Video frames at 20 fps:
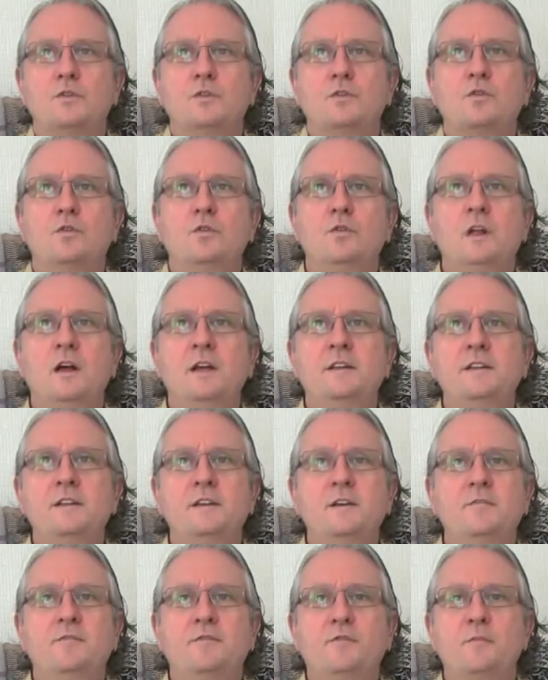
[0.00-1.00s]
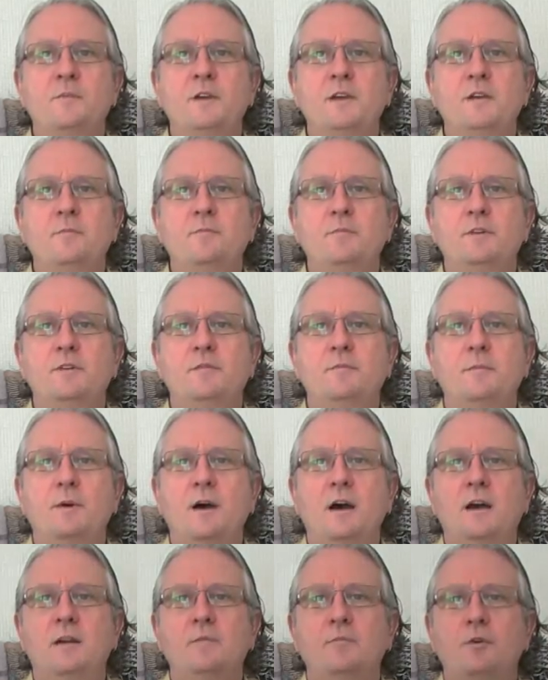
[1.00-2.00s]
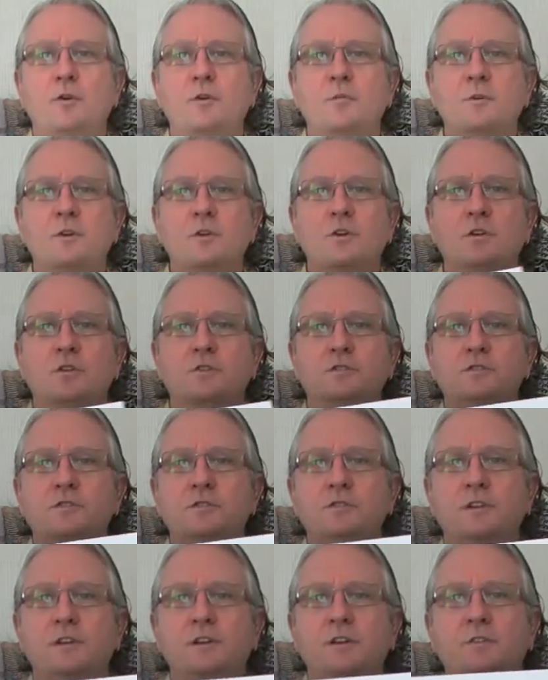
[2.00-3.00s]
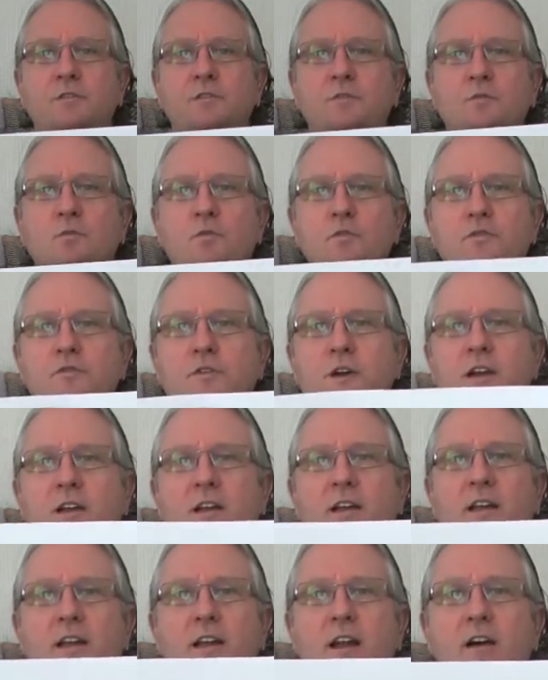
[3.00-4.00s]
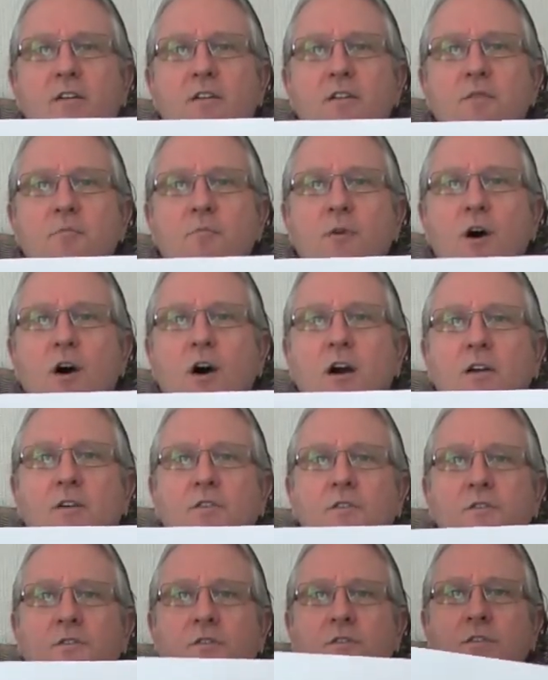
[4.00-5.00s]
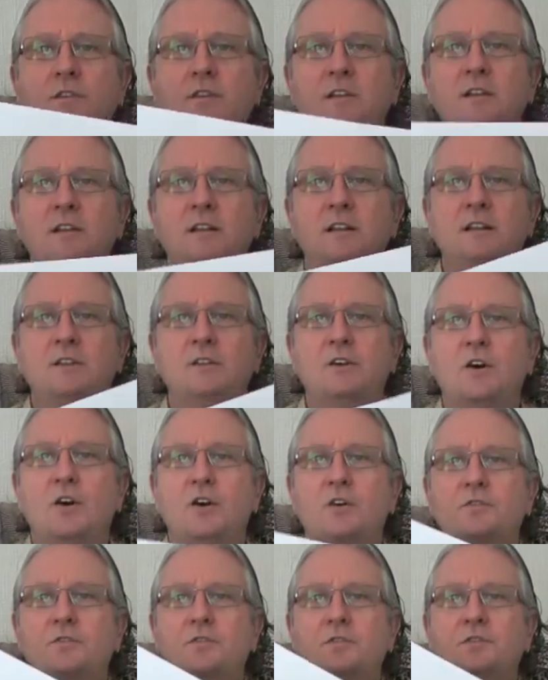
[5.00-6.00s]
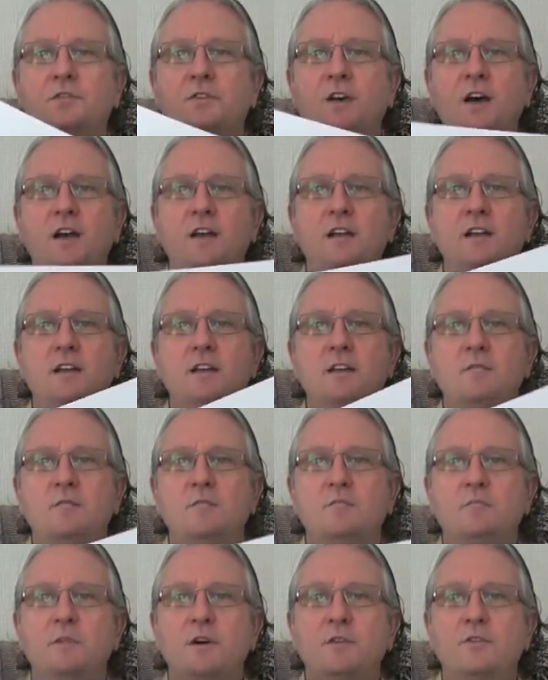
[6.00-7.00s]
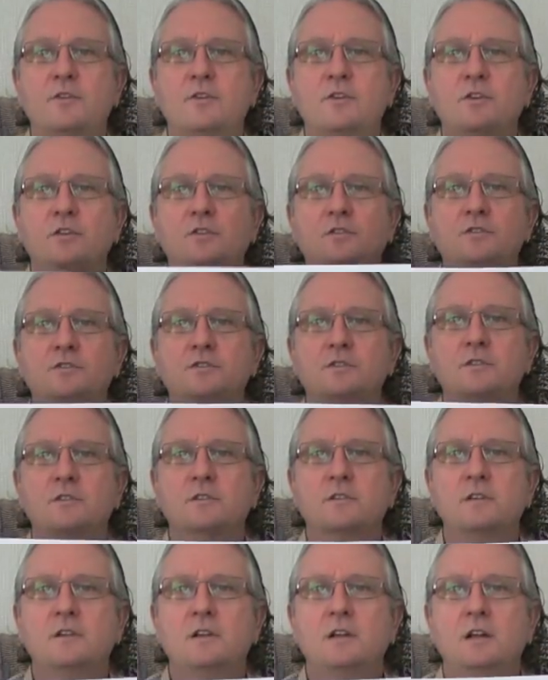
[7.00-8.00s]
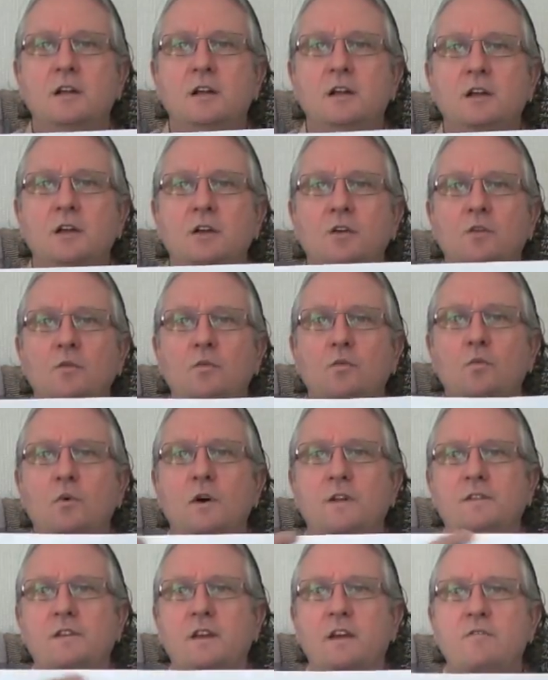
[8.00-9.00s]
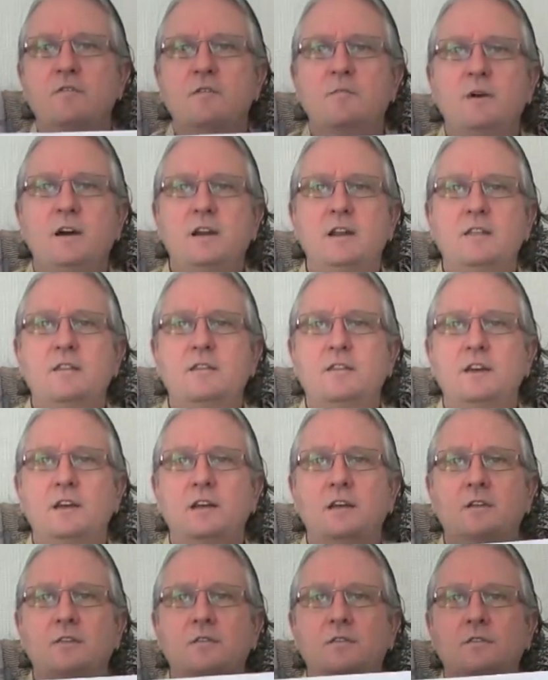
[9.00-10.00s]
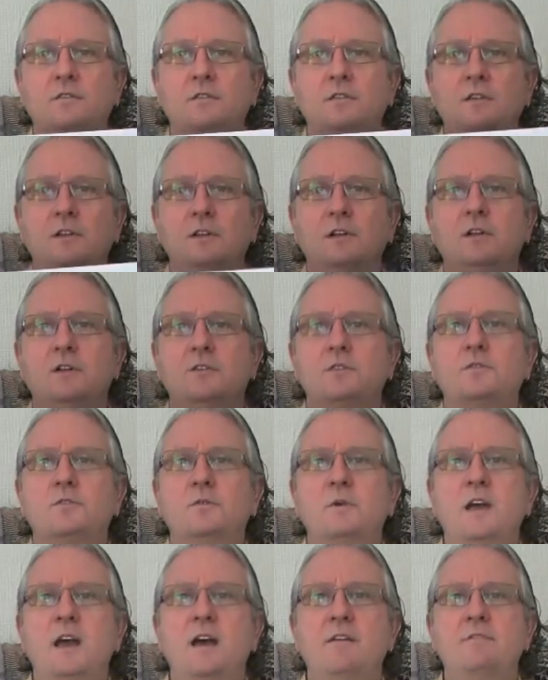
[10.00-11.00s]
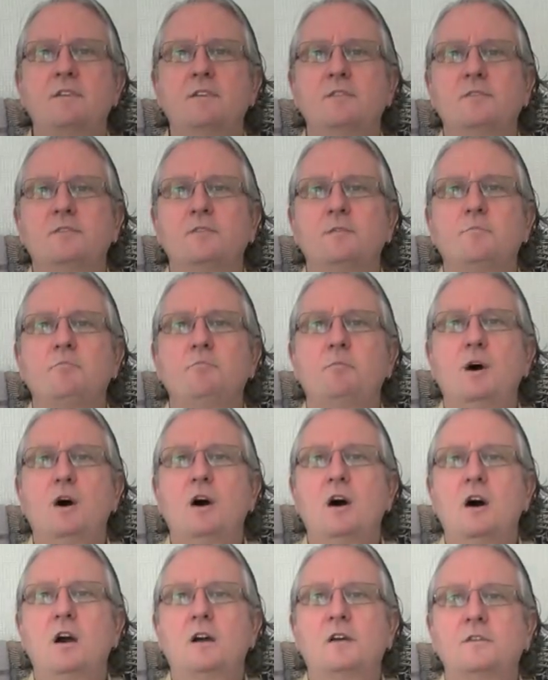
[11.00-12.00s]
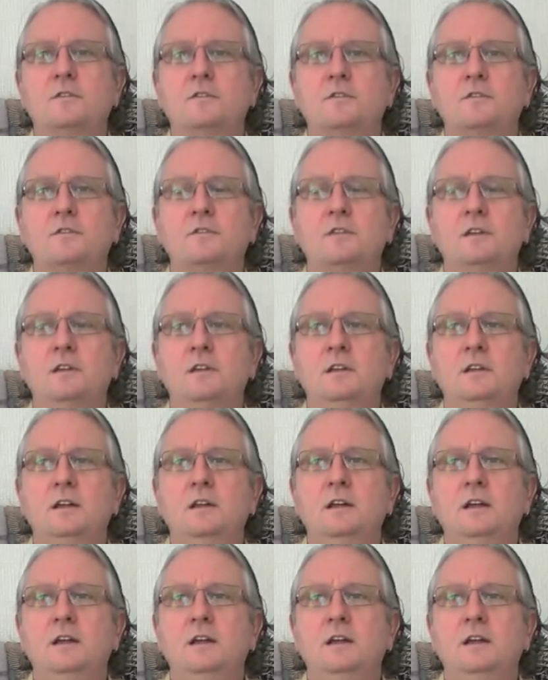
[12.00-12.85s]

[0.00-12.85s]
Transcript: the whole idea for me behind permaculture is we're trying to get out of the box. Our society, mother culture, what everybody thinks. So we have this box